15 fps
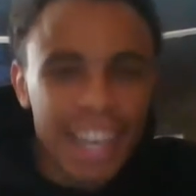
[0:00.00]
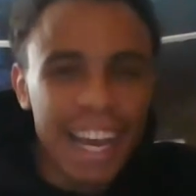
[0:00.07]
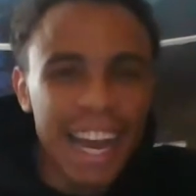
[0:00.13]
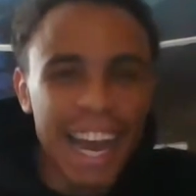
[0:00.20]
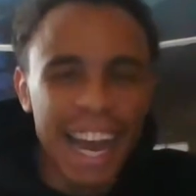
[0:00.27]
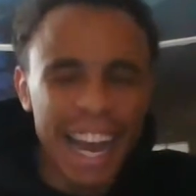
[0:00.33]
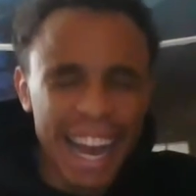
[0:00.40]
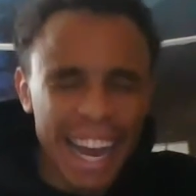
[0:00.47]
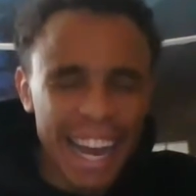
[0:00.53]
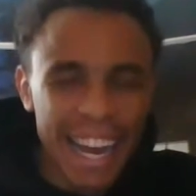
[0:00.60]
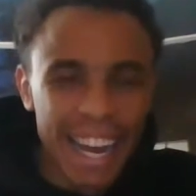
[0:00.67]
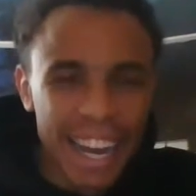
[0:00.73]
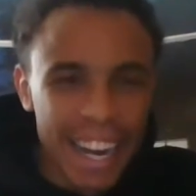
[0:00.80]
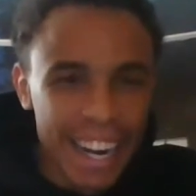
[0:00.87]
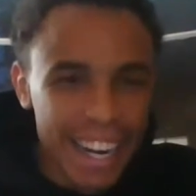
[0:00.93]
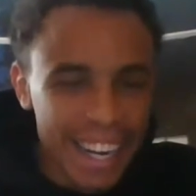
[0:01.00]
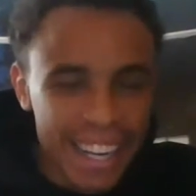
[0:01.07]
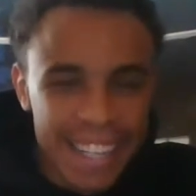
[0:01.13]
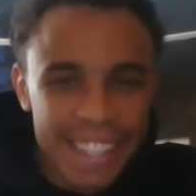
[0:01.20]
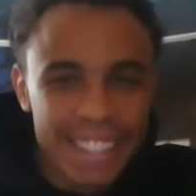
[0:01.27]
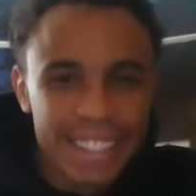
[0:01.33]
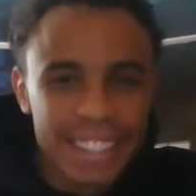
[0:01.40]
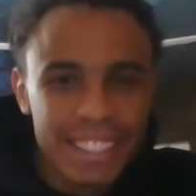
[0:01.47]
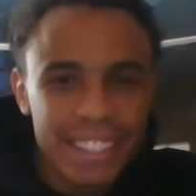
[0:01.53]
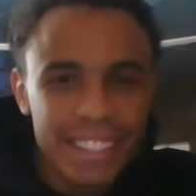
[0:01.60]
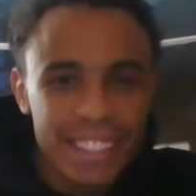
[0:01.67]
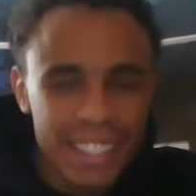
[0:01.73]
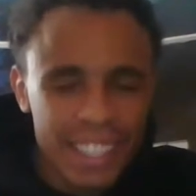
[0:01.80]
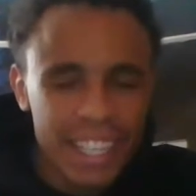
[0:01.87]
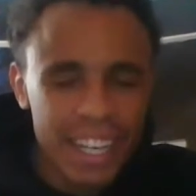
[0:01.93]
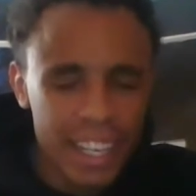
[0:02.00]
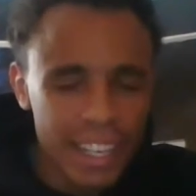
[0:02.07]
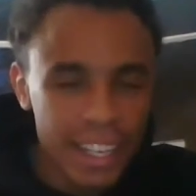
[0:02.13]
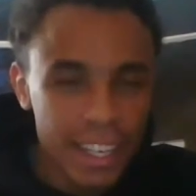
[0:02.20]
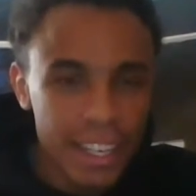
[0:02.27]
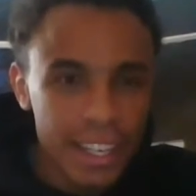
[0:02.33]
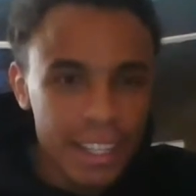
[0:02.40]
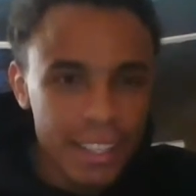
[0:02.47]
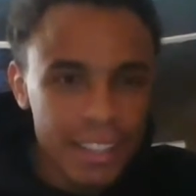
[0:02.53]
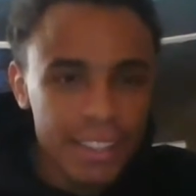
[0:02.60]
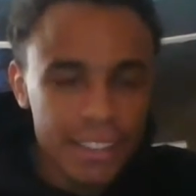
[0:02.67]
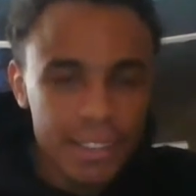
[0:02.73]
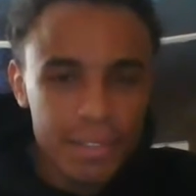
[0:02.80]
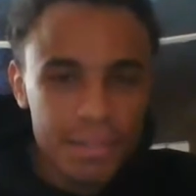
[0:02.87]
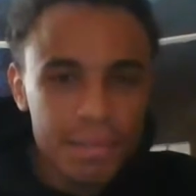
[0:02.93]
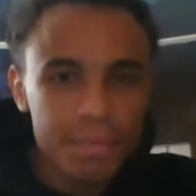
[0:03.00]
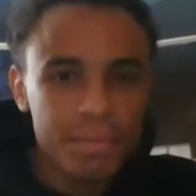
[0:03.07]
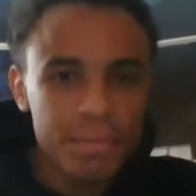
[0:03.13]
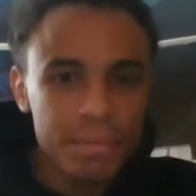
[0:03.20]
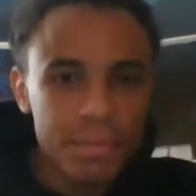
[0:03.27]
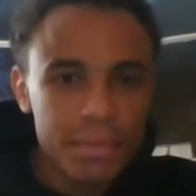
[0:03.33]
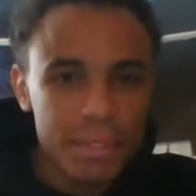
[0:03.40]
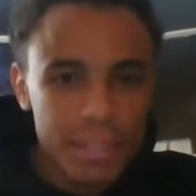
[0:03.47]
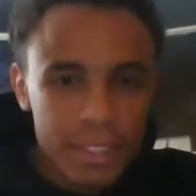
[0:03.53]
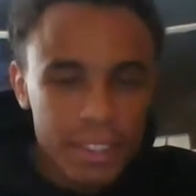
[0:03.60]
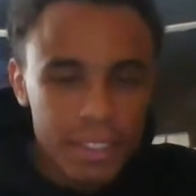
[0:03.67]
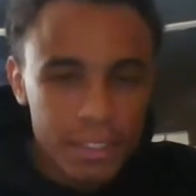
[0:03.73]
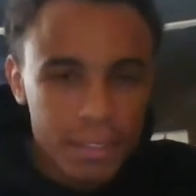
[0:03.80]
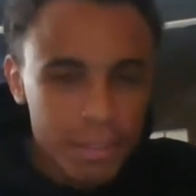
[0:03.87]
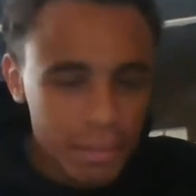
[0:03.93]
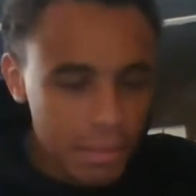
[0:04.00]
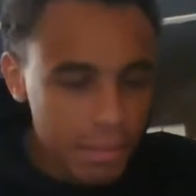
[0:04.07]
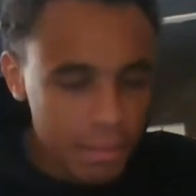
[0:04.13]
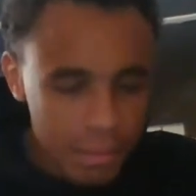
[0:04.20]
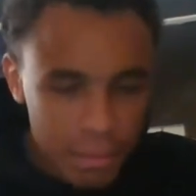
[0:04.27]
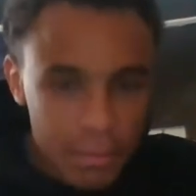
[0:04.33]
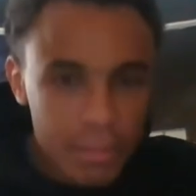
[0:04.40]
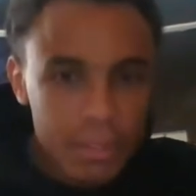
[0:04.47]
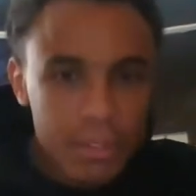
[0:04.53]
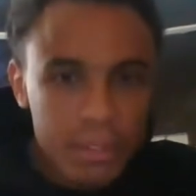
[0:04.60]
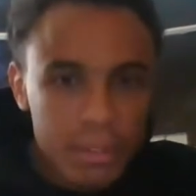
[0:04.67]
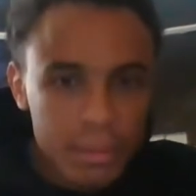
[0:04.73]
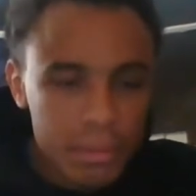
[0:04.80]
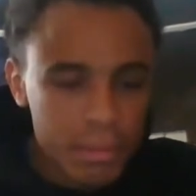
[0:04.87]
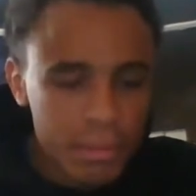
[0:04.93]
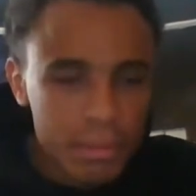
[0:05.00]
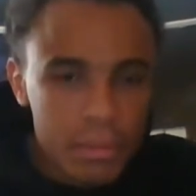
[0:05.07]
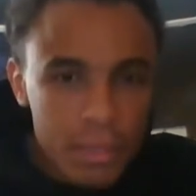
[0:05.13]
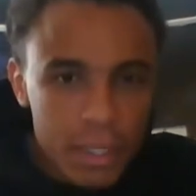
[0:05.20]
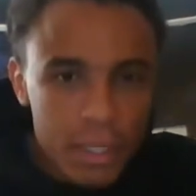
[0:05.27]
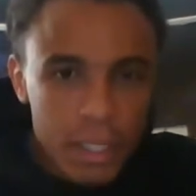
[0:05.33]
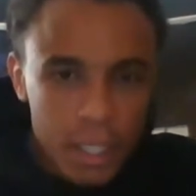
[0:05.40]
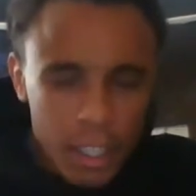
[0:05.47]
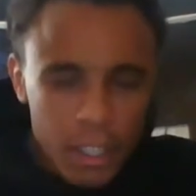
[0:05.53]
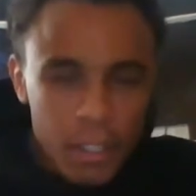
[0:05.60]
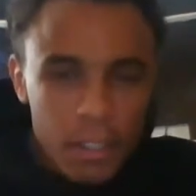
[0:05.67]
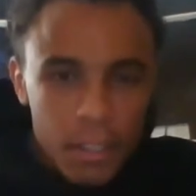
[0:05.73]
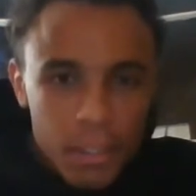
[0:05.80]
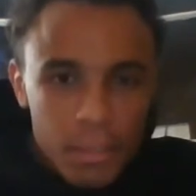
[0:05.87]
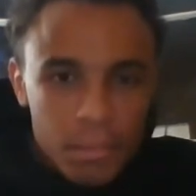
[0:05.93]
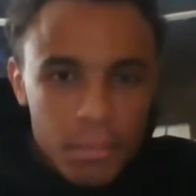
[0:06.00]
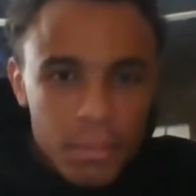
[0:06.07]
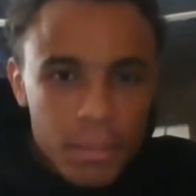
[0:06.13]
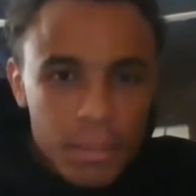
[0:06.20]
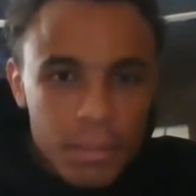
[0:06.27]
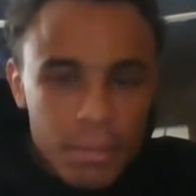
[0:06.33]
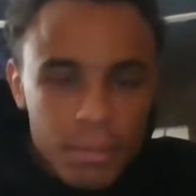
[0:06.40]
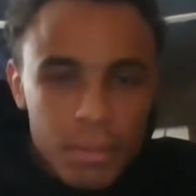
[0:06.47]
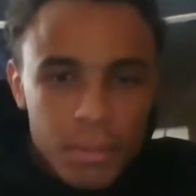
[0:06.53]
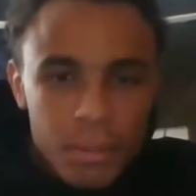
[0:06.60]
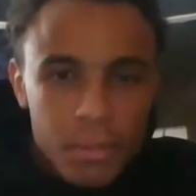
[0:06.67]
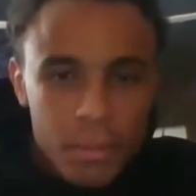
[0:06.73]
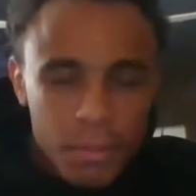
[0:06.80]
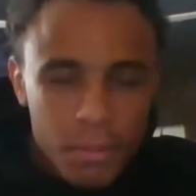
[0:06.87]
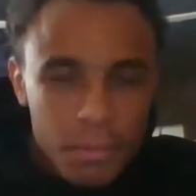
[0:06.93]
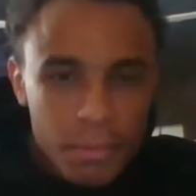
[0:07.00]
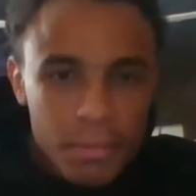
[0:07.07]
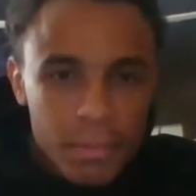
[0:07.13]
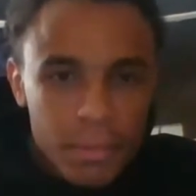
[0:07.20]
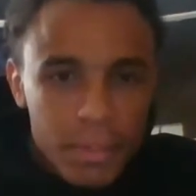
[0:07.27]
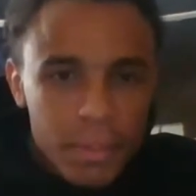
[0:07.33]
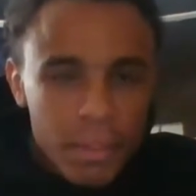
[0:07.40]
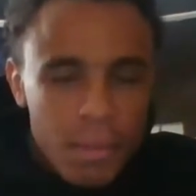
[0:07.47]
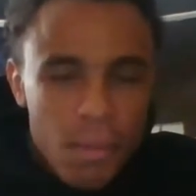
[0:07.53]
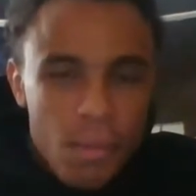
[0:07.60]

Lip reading: [no speech]